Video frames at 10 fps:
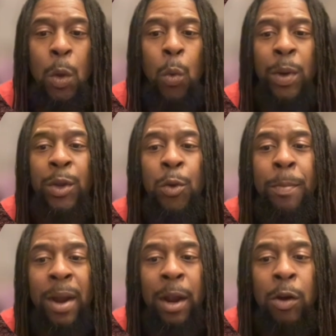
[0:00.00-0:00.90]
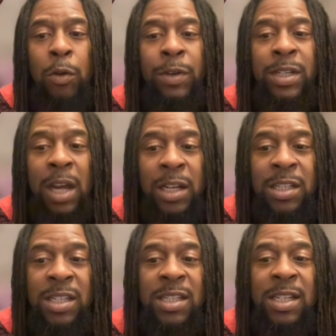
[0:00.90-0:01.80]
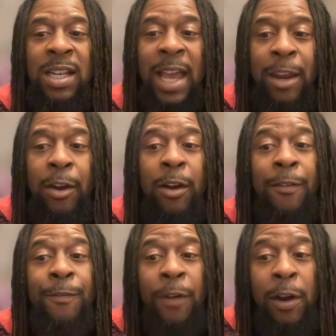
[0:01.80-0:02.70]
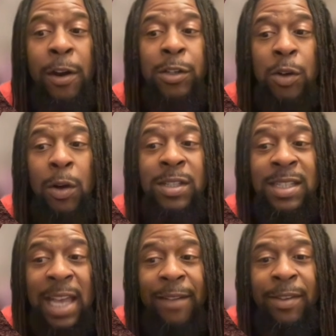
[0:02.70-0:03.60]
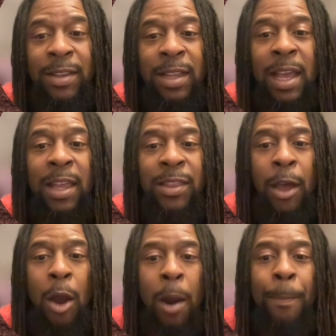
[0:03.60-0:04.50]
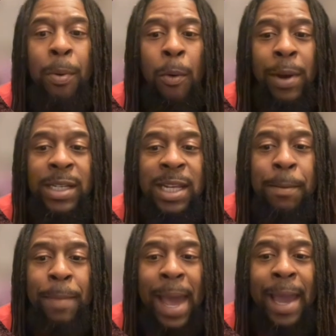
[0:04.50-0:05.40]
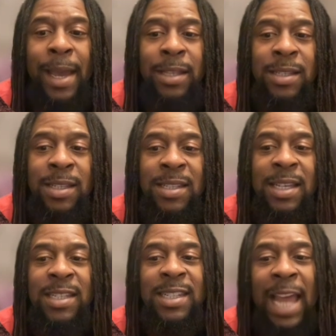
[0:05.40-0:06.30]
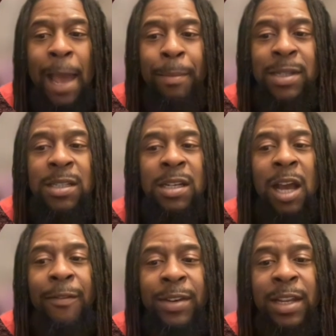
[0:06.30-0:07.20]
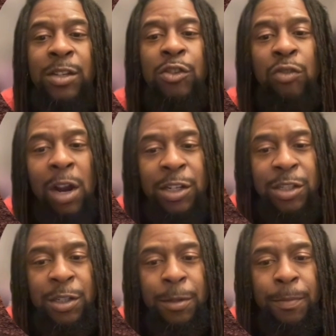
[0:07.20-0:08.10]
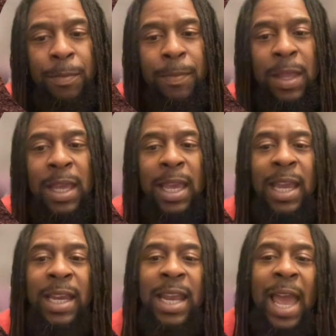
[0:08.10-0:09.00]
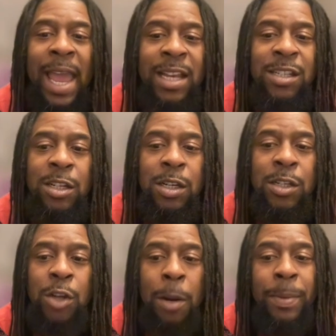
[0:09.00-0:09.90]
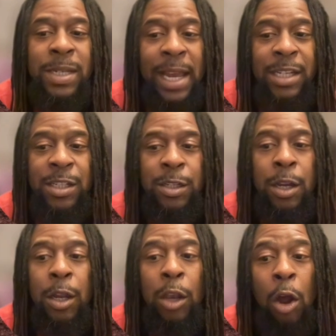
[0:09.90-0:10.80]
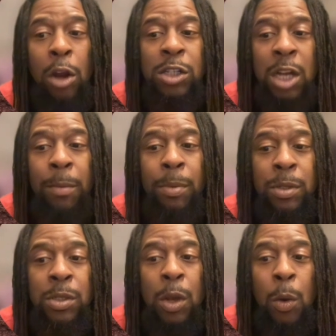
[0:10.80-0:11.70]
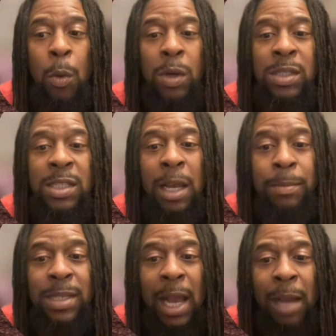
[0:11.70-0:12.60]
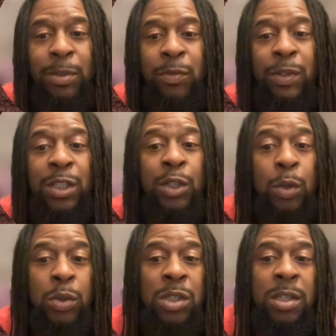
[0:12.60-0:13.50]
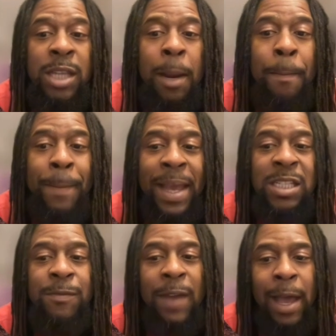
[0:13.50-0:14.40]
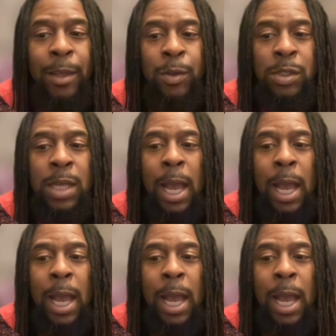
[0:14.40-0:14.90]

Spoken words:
When numerical reductions later converge on 7, they are pointing back to this established covenant structure. In ancient interpretation, large numbers were sometimes reduced to their base values